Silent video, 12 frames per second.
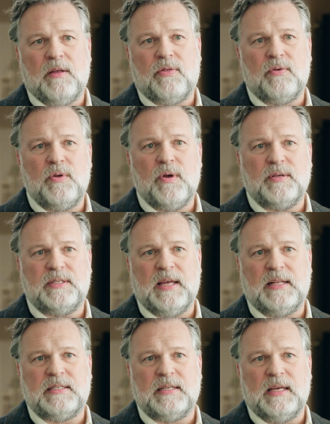through those
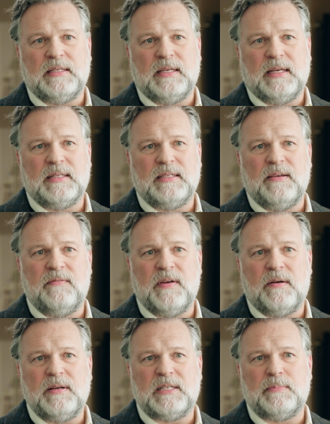densities and can see
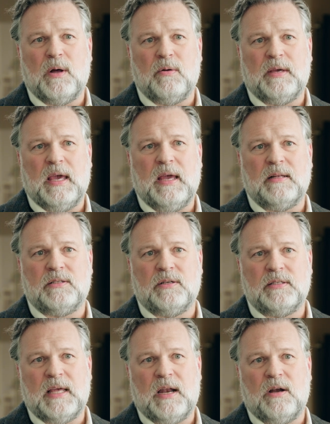very small
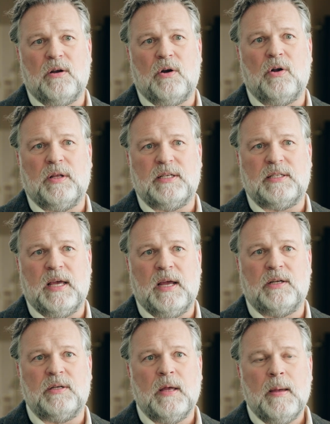cancers at an early
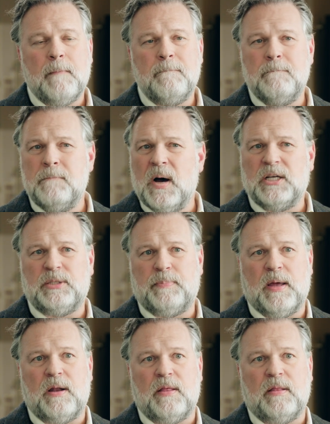stage, much
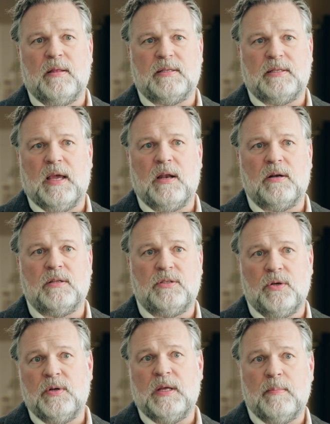better than the standard
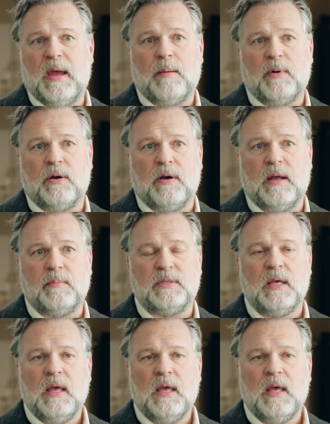2D mammograms.